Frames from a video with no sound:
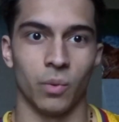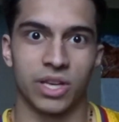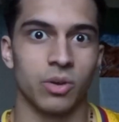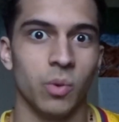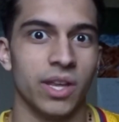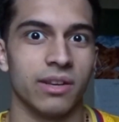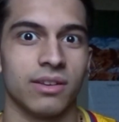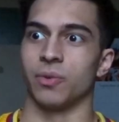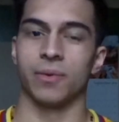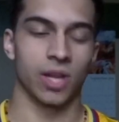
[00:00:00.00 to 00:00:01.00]
We could win.
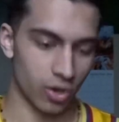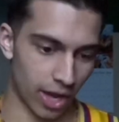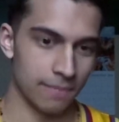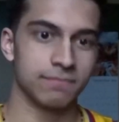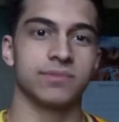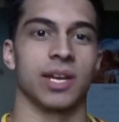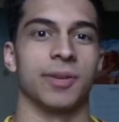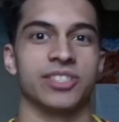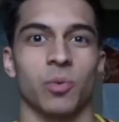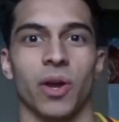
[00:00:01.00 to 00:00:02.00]
And we were like, okay, time
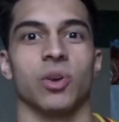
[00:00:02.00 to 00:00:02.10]
to get to work.